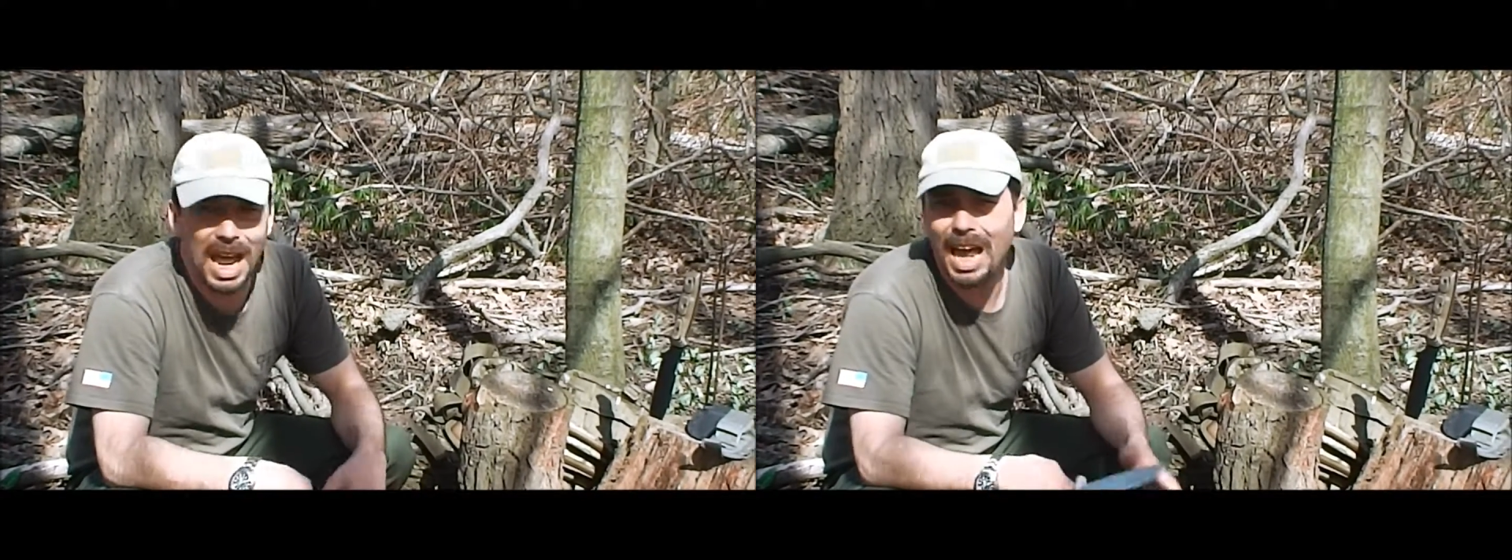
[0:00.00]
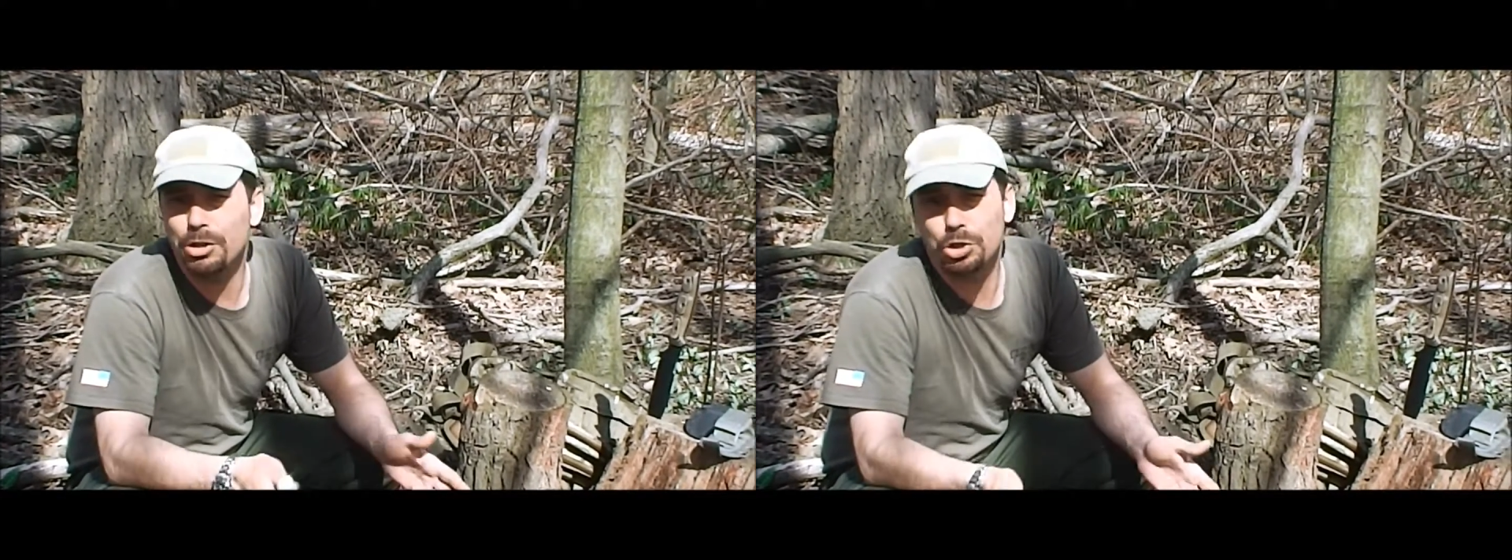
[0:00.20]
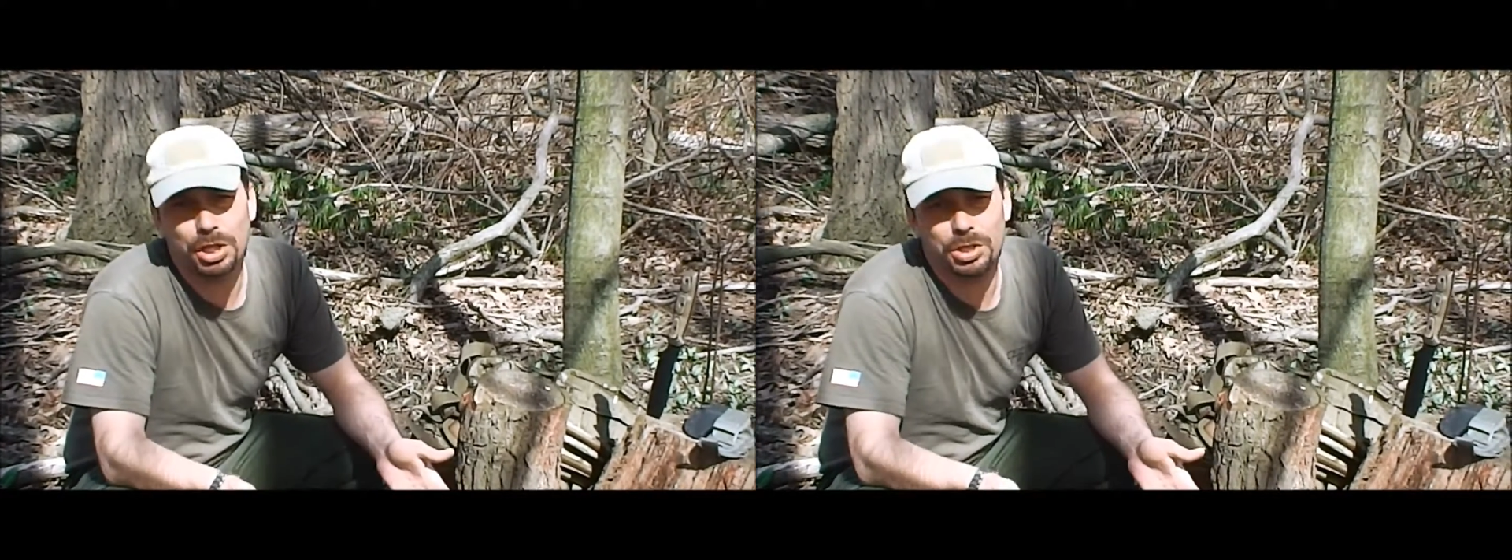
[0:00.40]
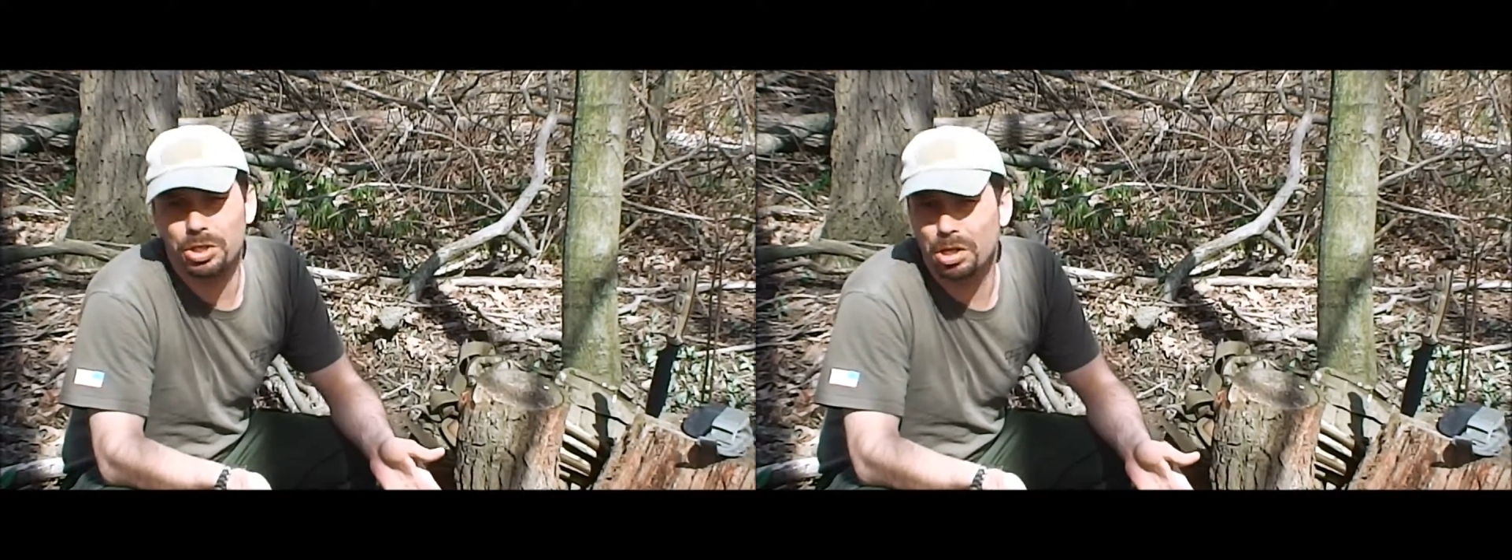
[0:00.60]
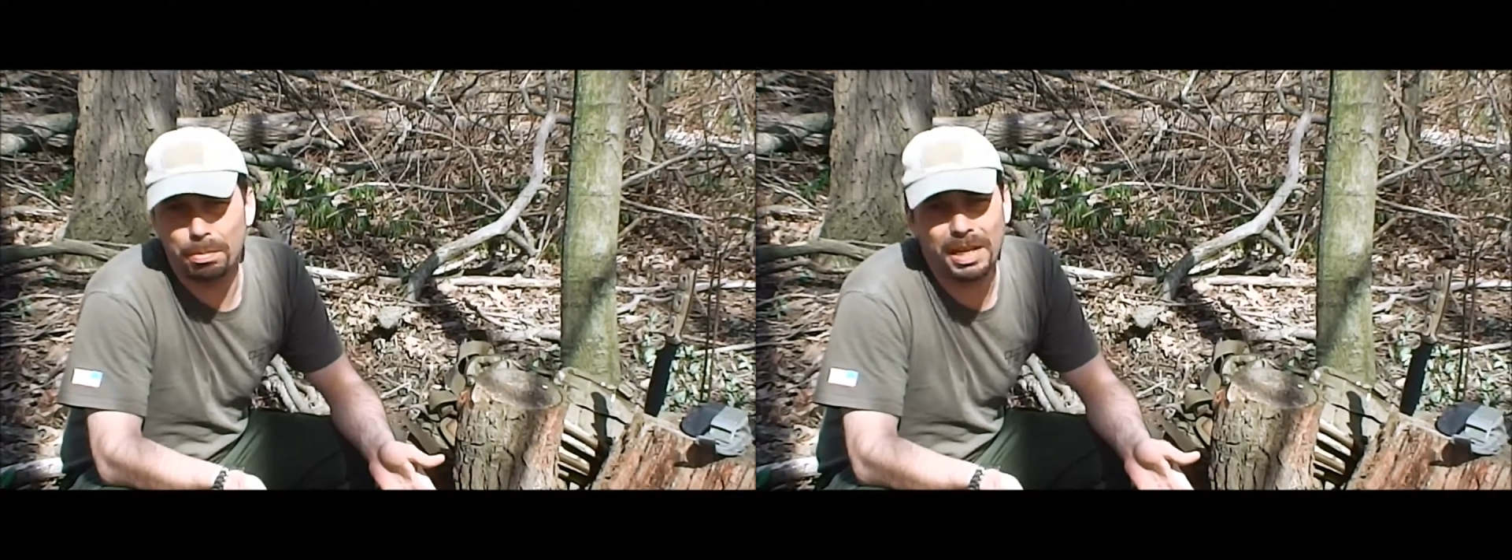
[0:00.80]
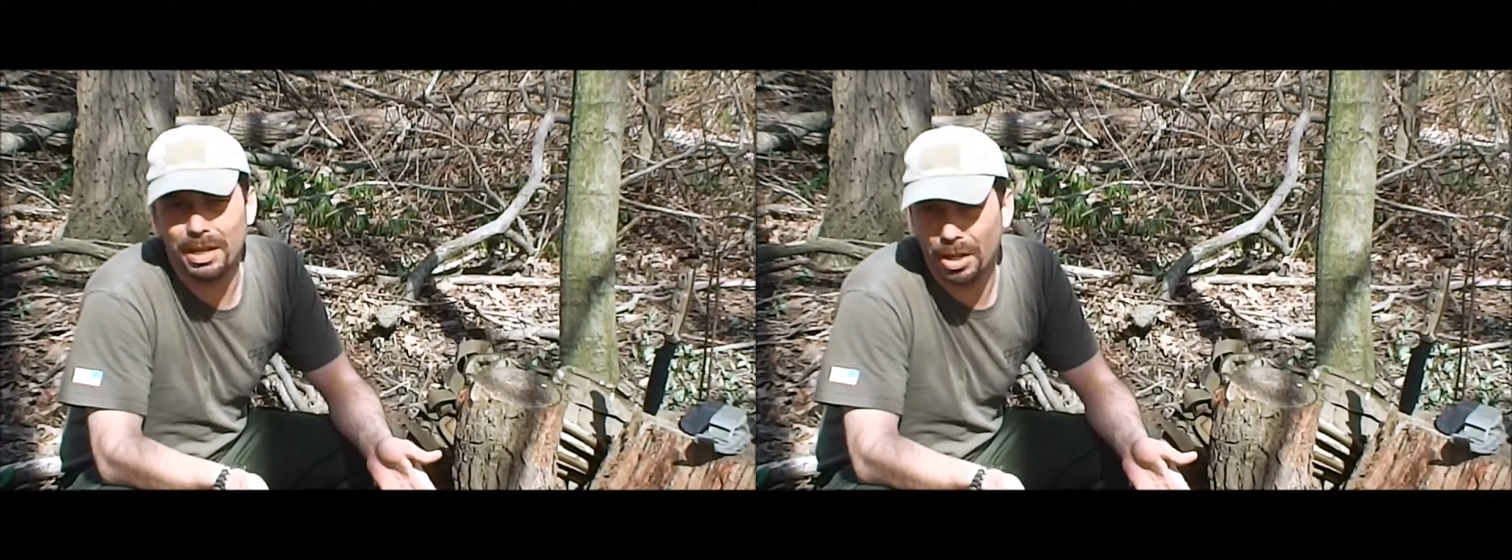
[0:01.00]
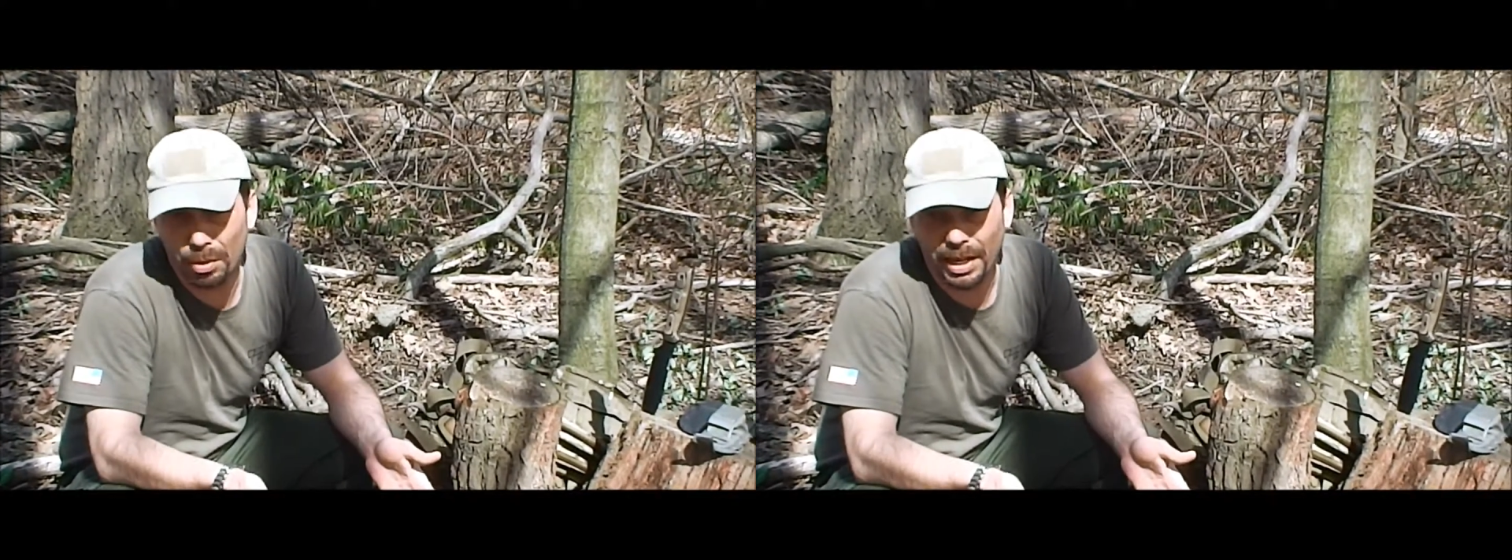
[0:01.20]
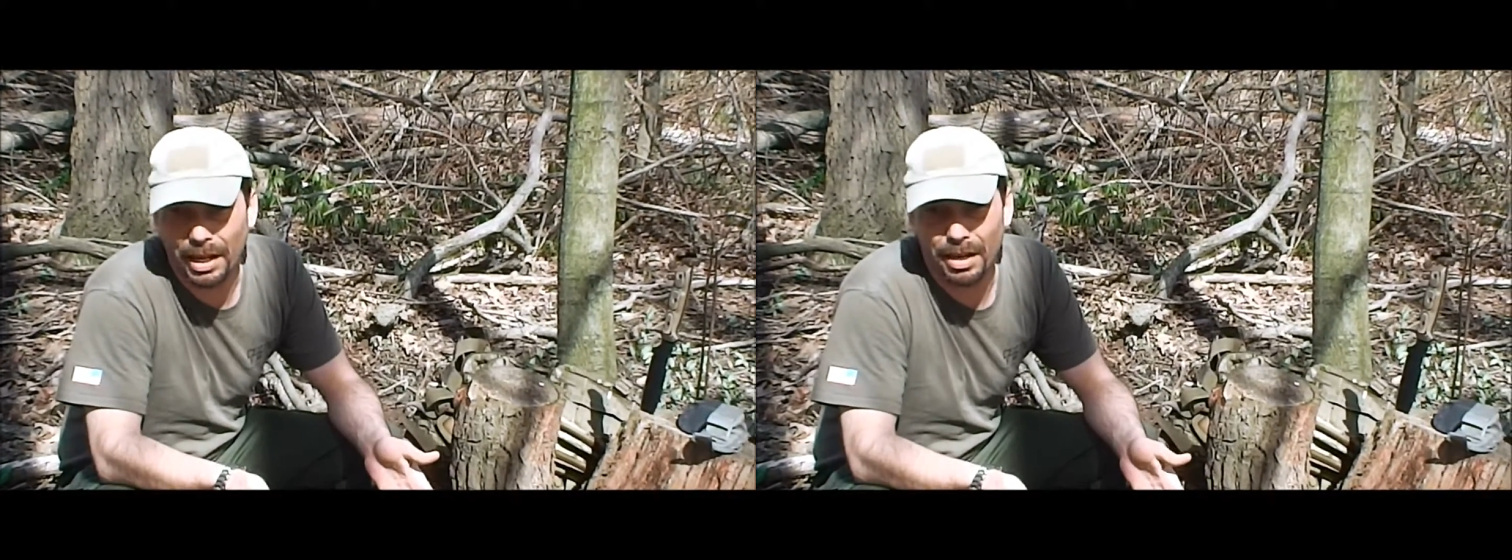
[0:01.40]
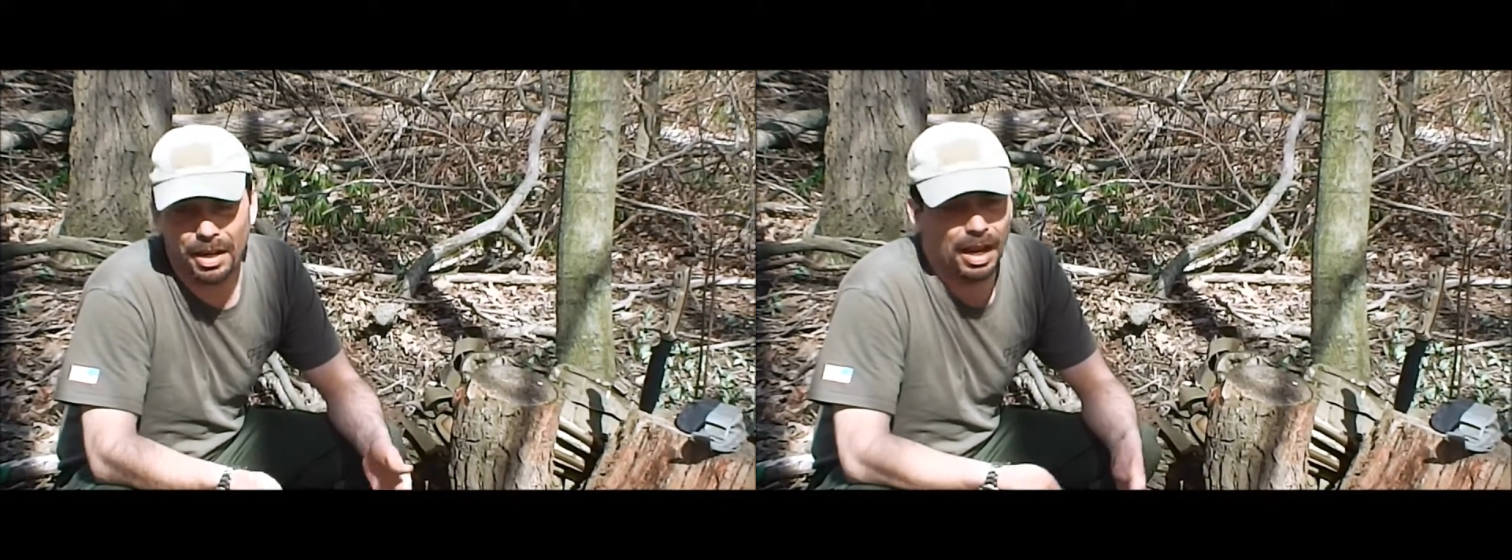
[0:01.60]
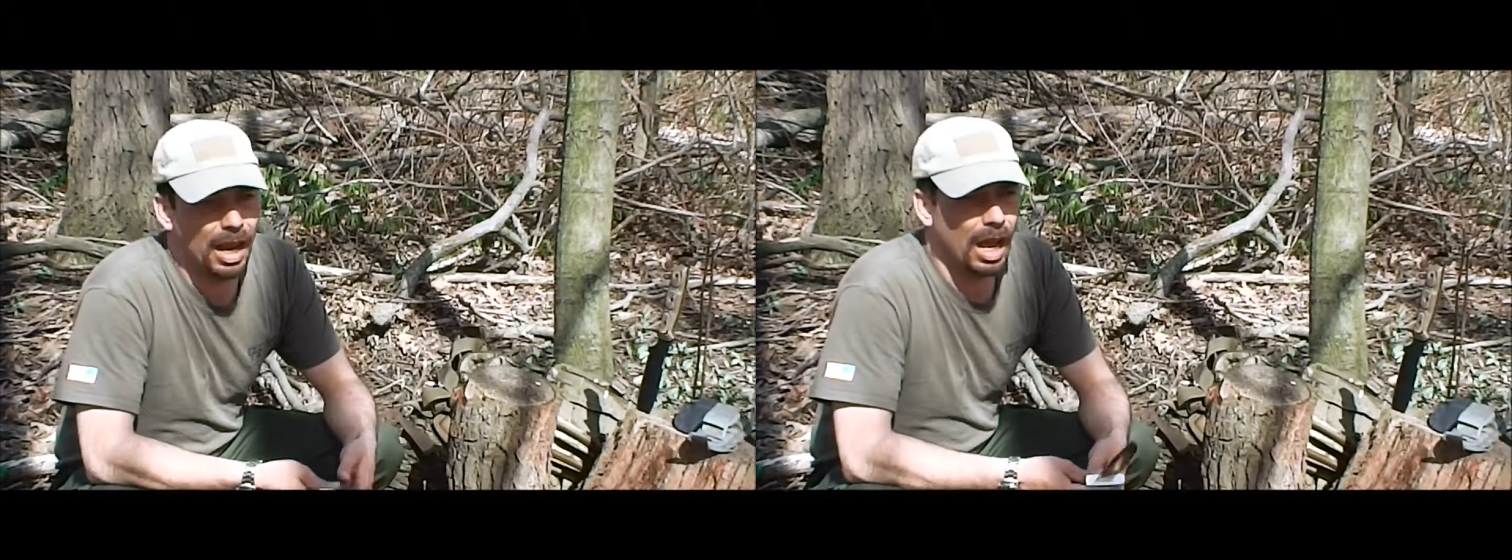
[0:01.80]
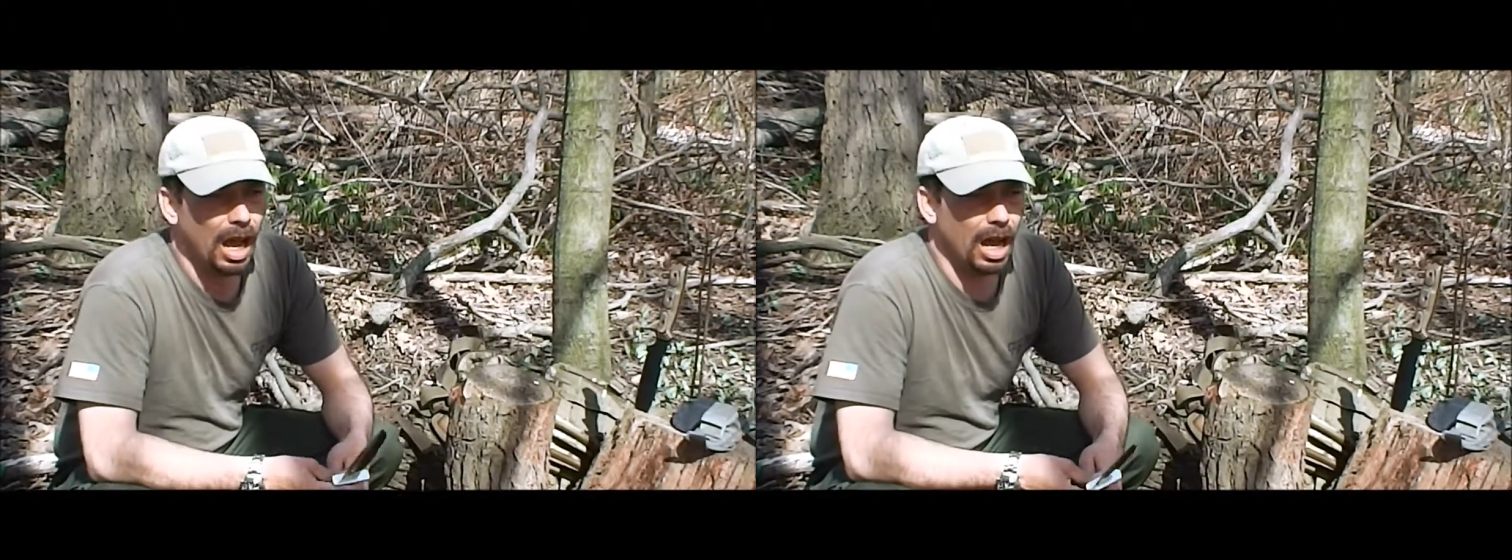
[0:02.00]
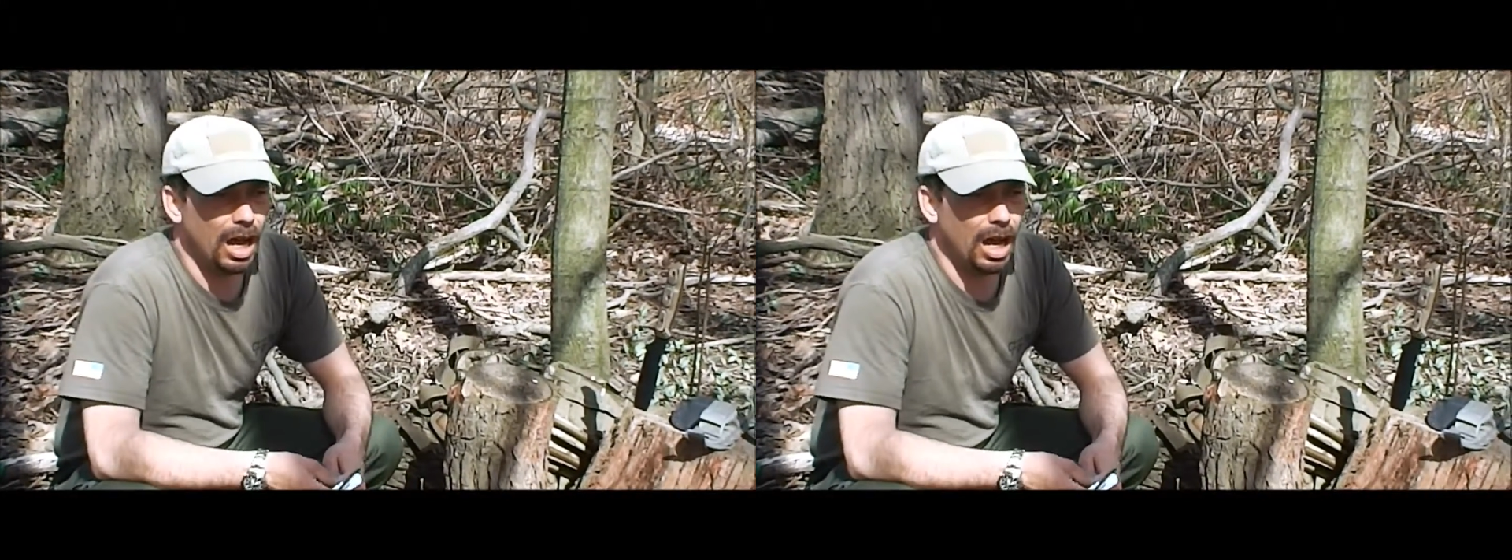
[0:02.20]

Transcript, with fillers: not just to be doing it.